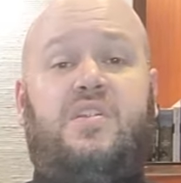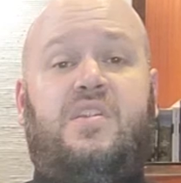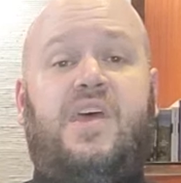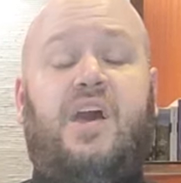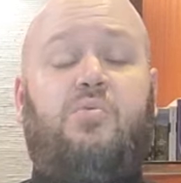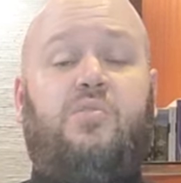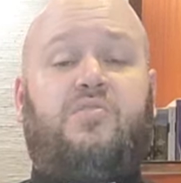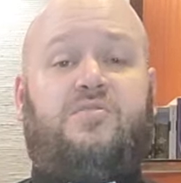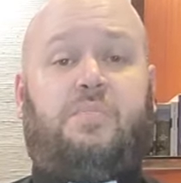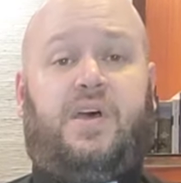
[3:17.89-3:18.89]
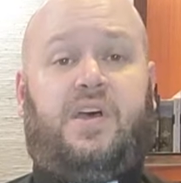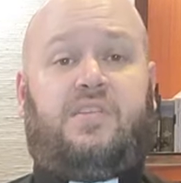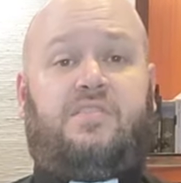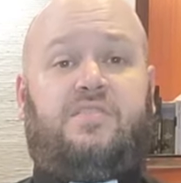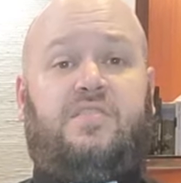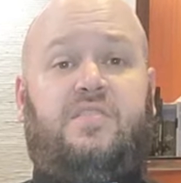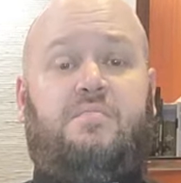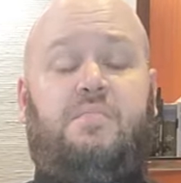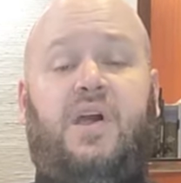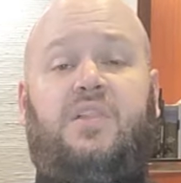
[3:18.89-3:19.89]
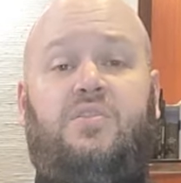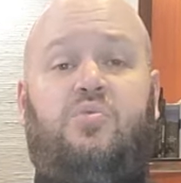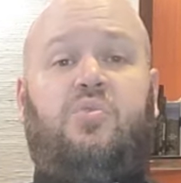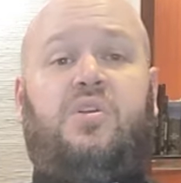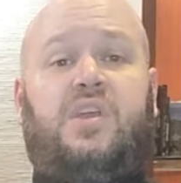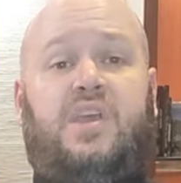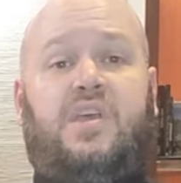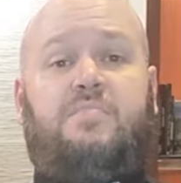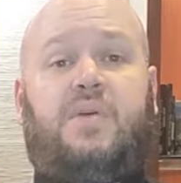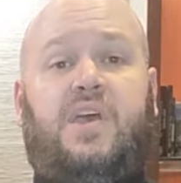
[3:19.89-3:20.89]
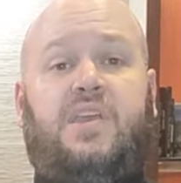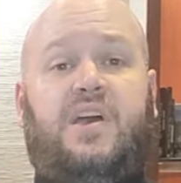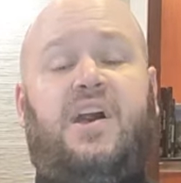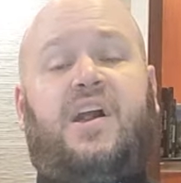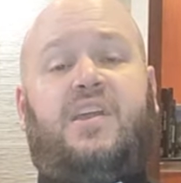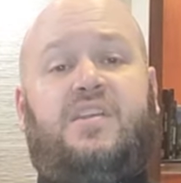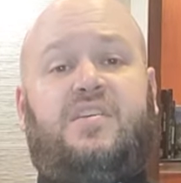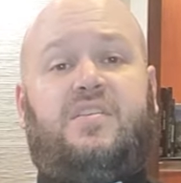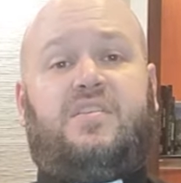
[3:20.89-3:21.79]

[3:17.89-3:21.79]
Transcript: now responds, My Lord and my God,